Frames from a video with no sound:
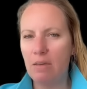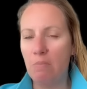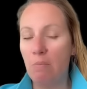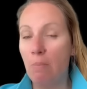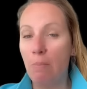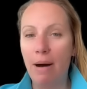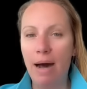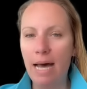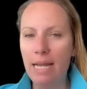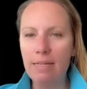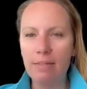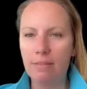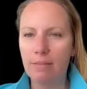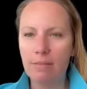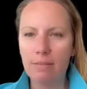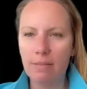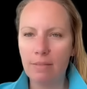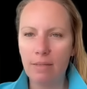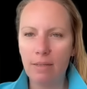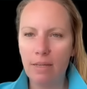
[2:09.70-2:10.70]

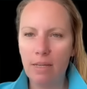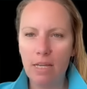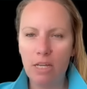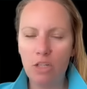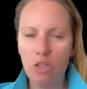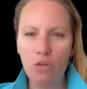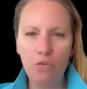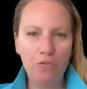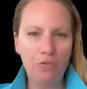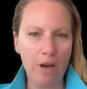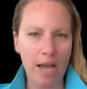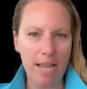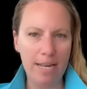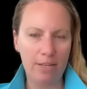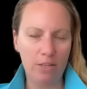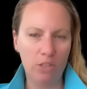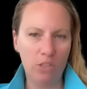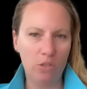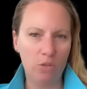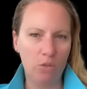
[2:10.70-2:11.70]
months to find
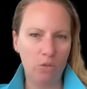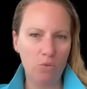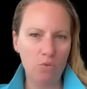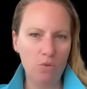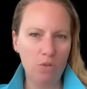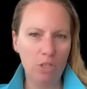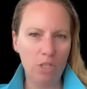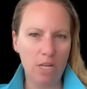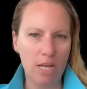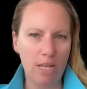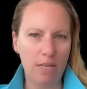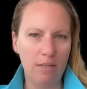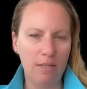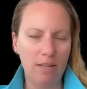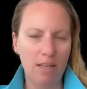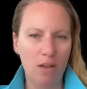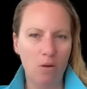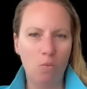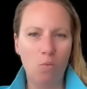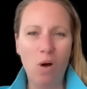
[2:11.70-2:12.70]
a solution
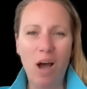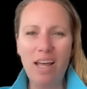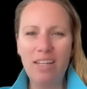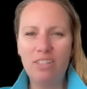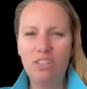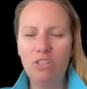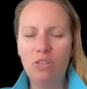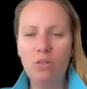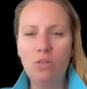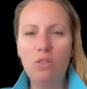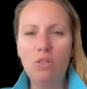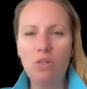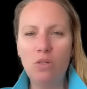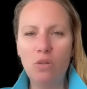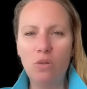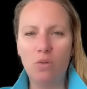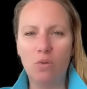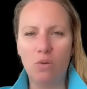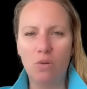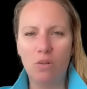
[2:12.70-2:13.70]
what to
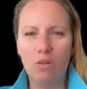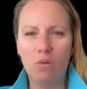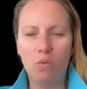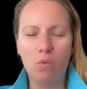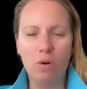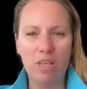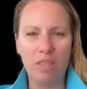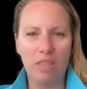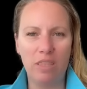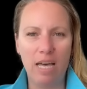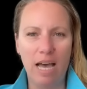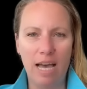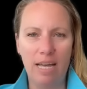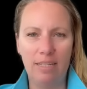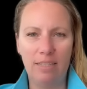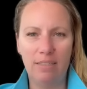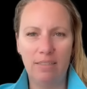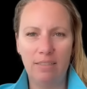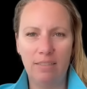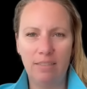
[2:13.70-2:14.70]
do with
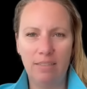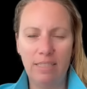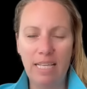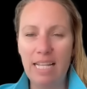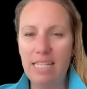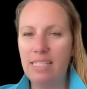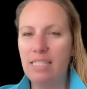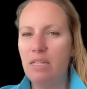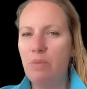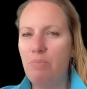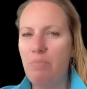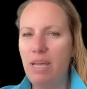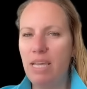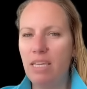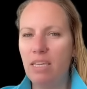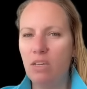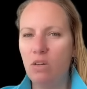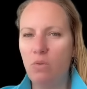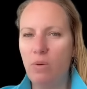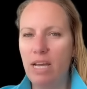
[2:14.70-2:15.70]
that? That's the
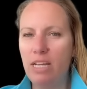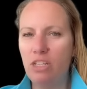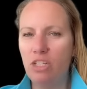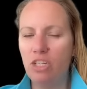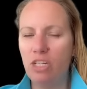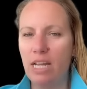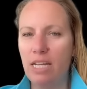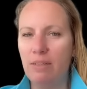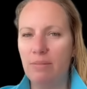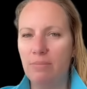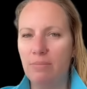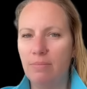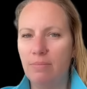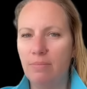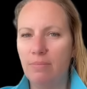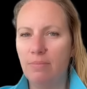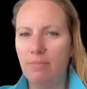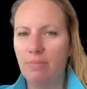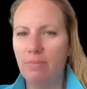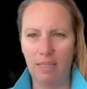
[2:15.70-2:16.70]
big question.
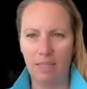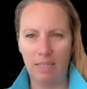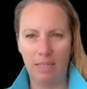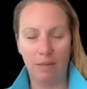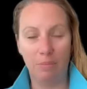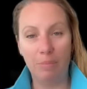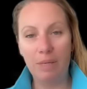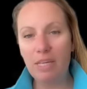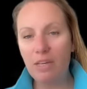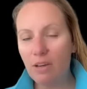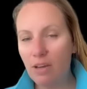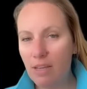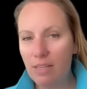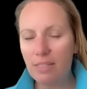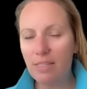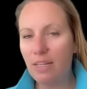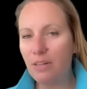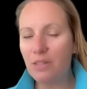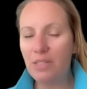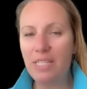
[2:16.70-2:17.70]

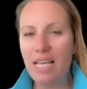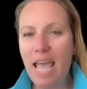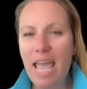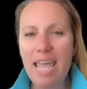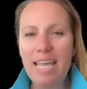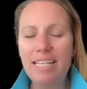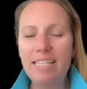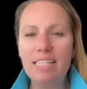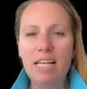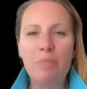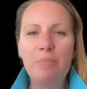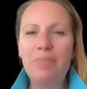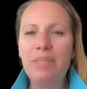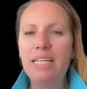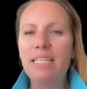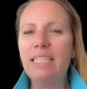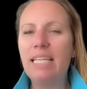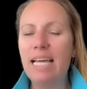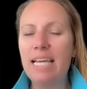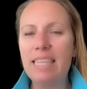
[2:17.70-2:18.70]
Because they're saying
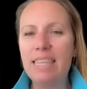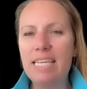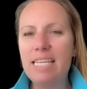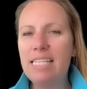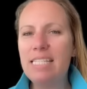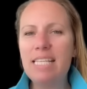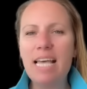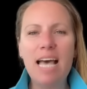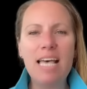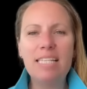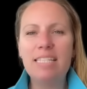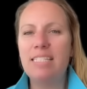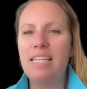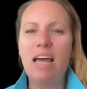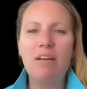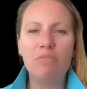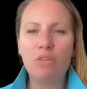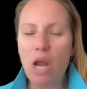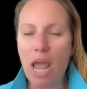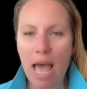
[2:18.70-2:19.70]
something like this has
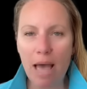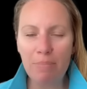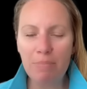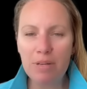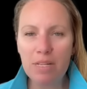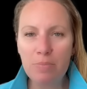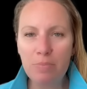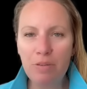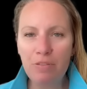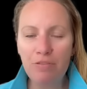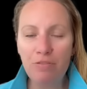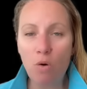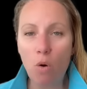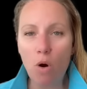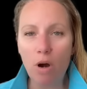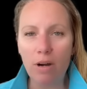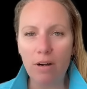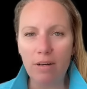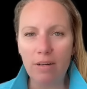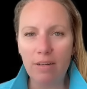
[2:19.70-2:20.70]
never happened
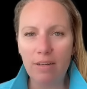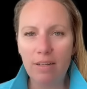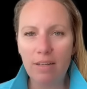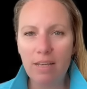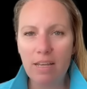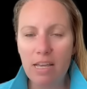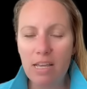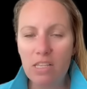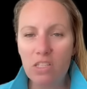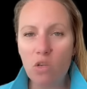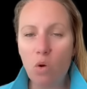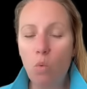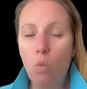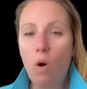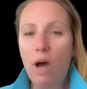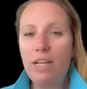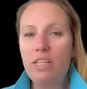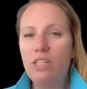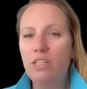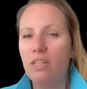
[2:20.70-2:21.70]
before. So
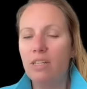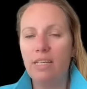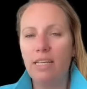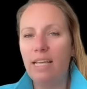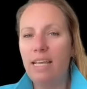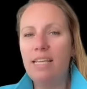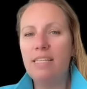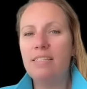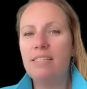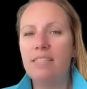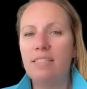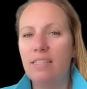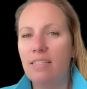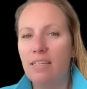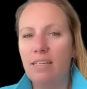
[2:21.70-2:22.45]
what is,